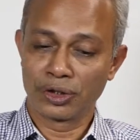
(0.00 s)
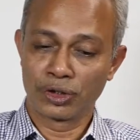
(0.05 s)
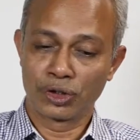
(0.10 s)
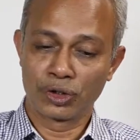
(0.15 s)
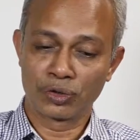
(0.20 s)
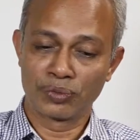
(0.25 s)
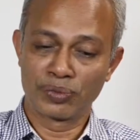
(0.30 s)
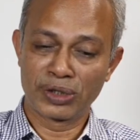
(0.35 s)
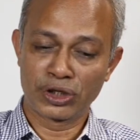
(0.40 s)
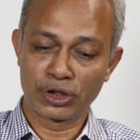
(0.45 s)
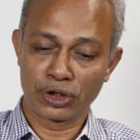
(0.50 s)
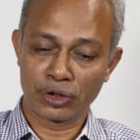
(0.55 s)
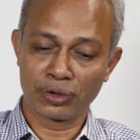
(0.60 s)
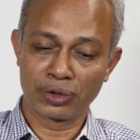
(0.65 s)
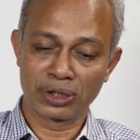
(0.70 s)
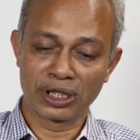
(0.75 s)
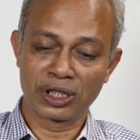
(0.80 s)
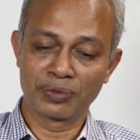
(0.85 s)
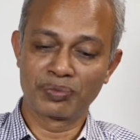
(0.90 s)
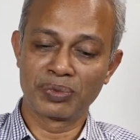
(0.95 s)
to make
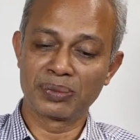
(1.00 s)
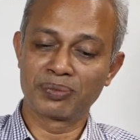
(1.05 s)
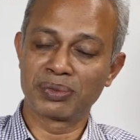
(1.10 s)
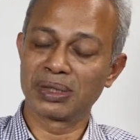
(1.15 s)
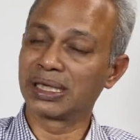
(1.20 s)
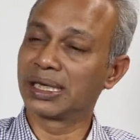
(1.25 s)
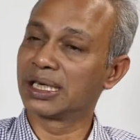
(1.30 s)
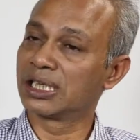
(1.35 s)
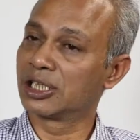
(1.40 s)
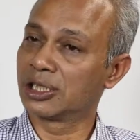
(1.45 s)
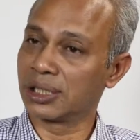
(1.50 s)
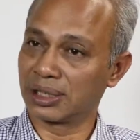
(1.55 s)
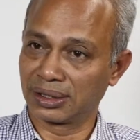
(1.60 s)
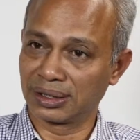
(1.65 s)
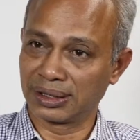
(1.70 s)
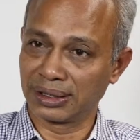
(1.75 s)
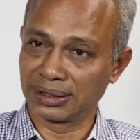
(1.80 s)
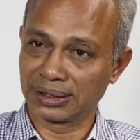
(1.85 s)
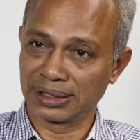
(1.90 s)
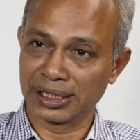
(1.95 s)
sure that people get
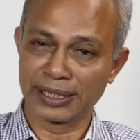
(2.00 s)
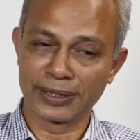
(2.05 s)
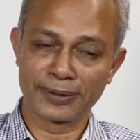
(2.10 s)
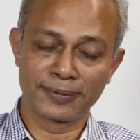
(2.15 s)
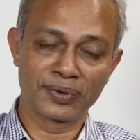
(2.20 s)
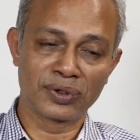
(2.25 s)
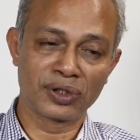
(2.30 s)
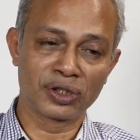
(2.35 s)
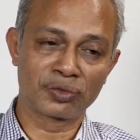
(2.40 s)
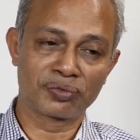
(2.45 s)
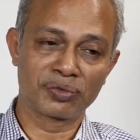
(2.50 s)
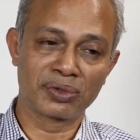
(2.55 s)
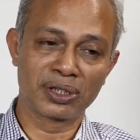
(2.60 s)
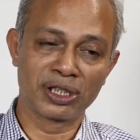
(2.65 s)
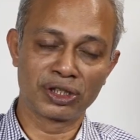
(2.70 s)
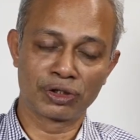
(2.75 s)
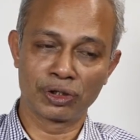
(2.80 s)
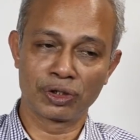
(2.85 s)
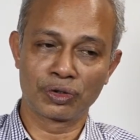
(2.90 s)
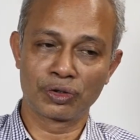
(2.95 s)
justice and
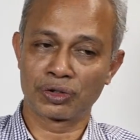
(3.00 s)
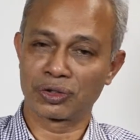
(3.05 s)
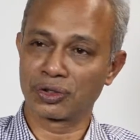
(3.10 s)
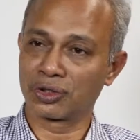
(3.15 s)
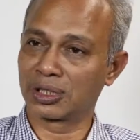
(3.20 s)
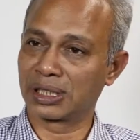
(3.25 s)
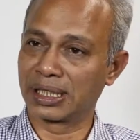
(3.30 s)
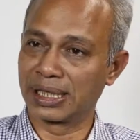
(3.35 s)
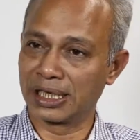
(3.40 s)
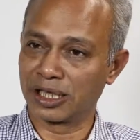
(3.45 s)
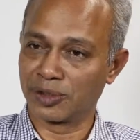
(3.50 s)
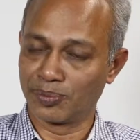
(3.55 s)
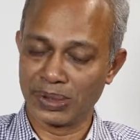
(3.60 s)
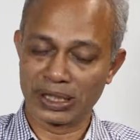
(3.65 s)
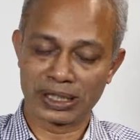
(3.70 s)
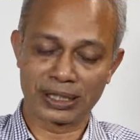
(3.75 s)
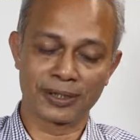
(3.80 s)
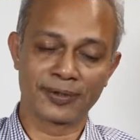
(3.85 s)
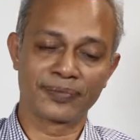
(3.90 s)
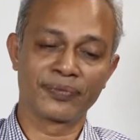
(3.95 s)
institutions get
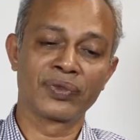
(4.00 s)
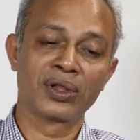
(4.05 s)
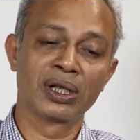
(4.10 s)
better.